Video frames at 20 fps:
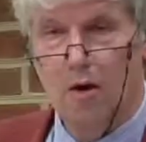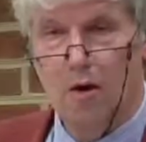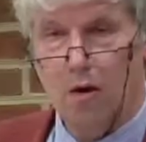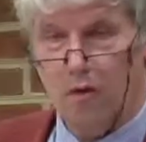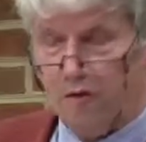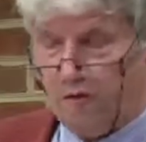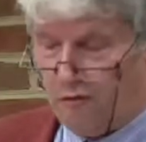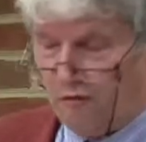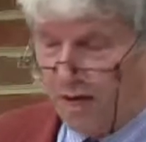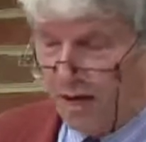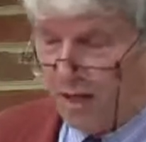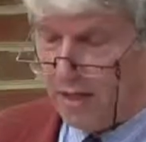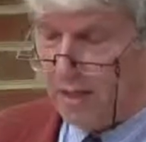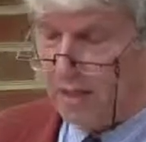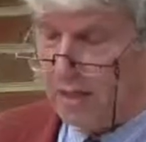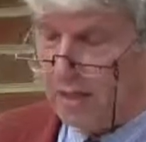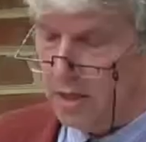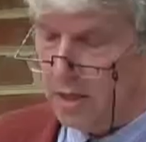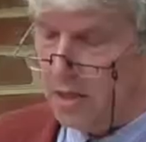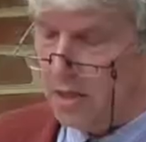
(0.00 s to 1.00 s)
of
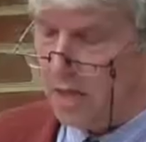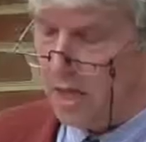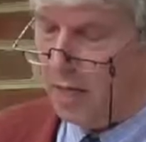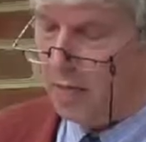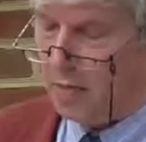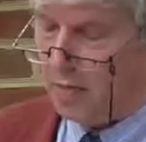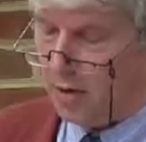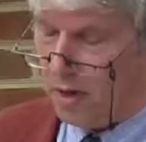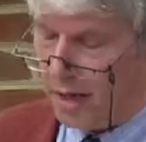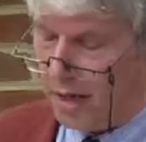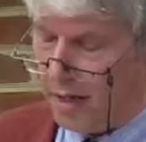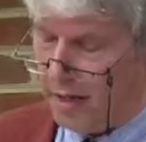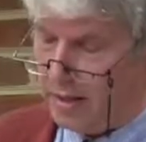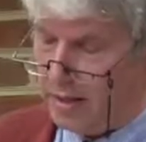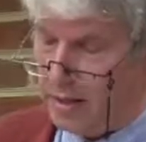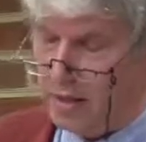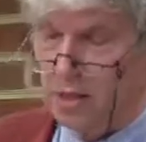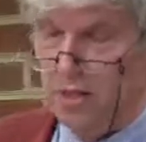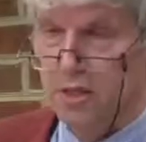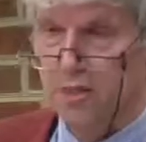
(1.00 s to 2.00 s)
friendliness and
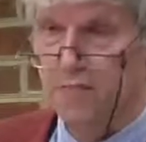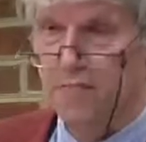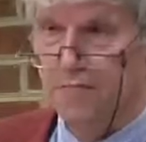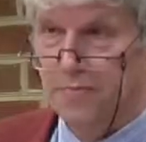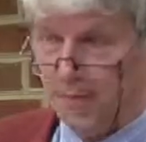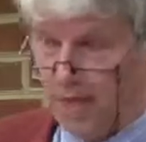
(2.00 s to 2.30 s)
politeness.